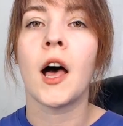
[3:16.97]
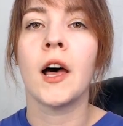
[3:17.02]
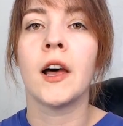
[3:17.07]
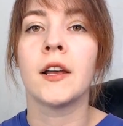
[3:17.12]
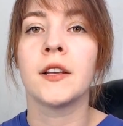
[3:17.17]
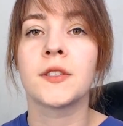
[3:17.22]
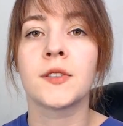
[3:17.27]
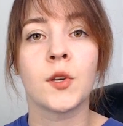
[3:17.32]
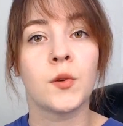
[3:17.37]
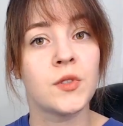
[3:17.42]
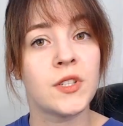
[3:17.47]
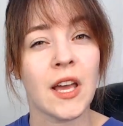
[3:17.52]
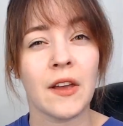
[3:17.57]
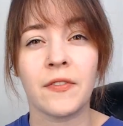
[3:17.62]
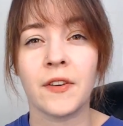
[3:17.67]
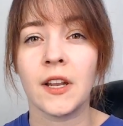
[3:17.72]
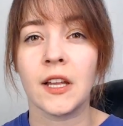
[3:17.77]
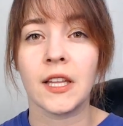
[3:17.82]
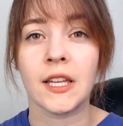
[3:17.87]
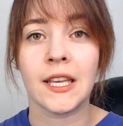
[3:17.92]
So
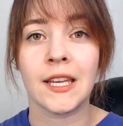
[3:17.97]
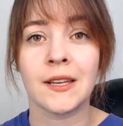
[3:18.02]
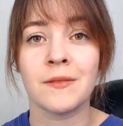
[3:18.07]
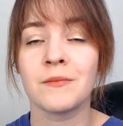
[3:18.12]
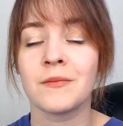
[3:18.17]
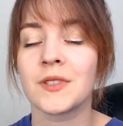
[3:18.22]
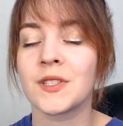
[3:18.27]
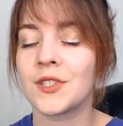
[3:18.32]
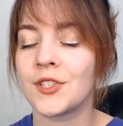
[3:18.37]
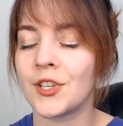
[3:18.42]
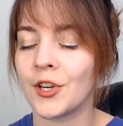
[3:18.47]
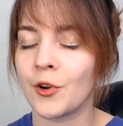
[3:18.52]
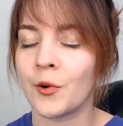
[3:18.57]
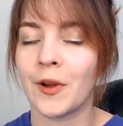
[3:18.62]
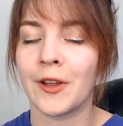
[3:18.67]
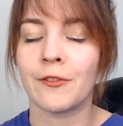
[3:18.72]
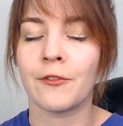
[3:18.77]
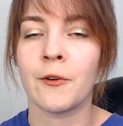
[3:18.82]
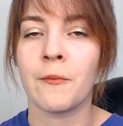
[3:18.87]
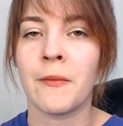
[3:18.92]
definitely steer
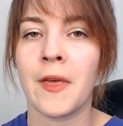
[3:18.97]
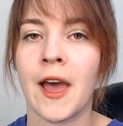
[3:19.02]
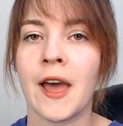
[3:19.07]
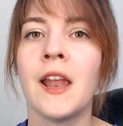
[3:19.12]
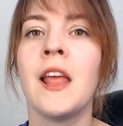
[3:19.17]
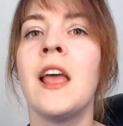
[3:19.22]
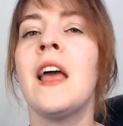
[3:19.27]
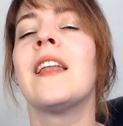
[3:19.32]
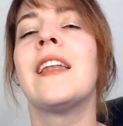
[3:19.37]
away from that.